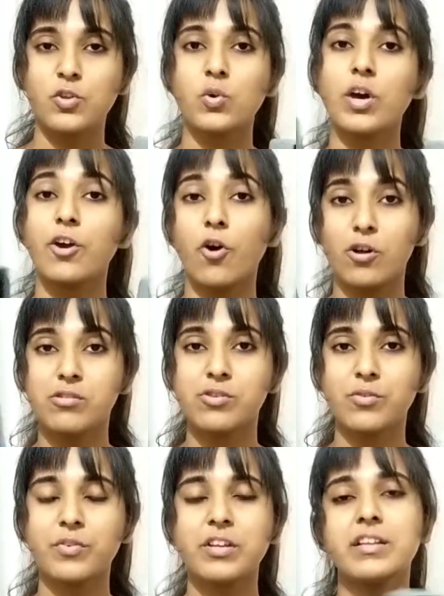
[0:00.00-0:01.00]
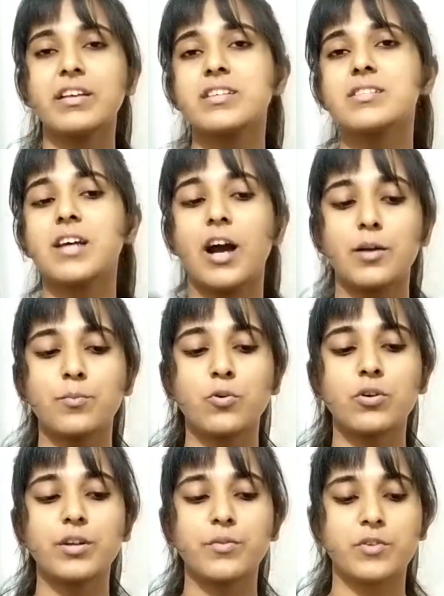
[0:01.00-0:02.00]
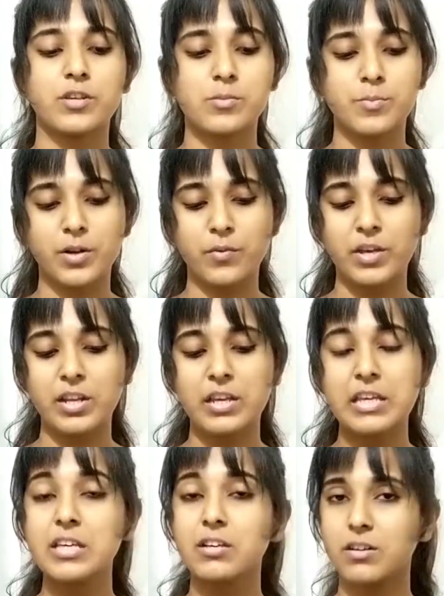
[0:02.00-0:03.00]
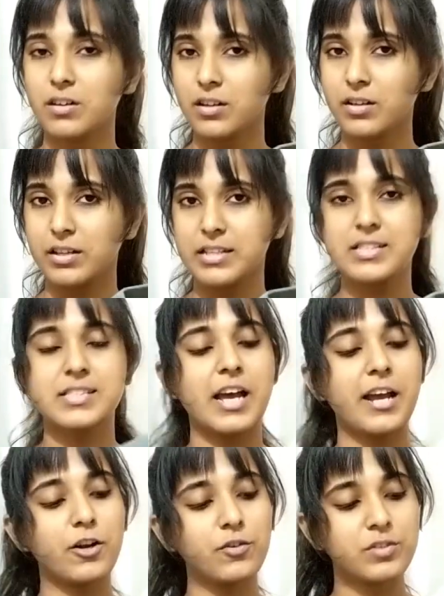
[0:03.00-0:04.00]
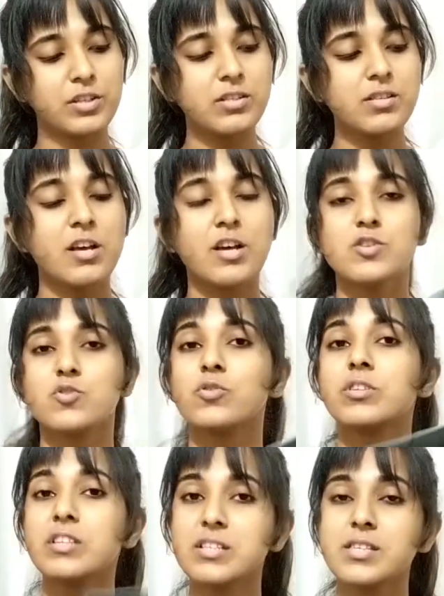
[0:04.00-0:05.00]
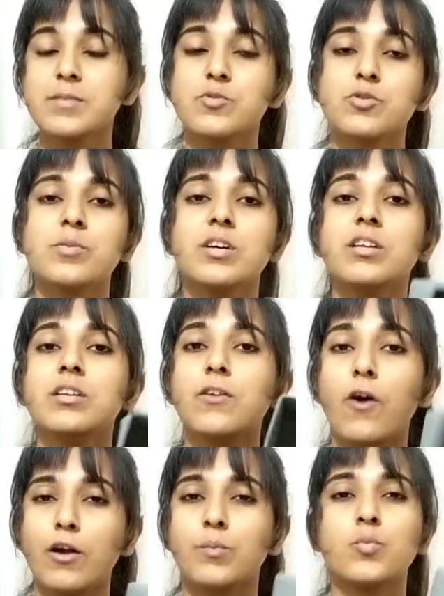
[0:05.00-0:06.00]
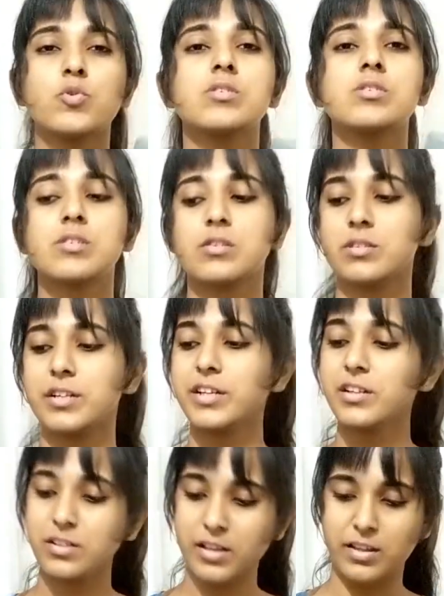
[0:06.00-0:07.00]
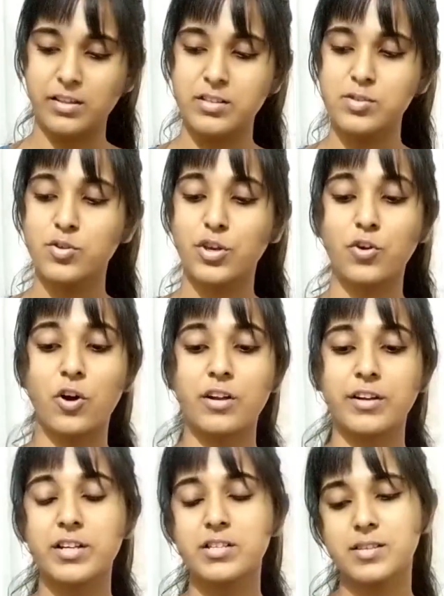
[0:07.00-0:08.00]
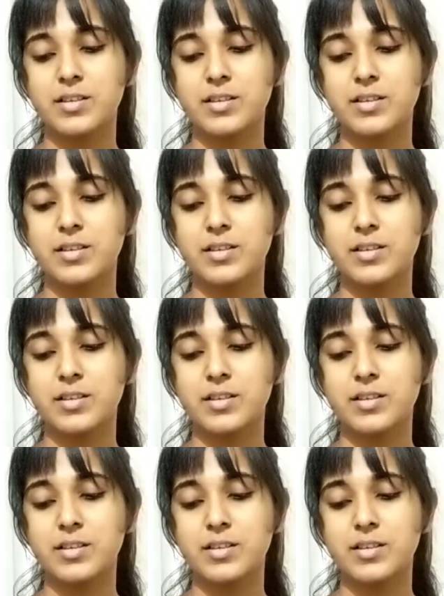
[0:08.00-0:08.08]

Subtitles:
So I also feel there is cardboard difference between here inside of this. So this seems to be a lot more sturdier than this. You can already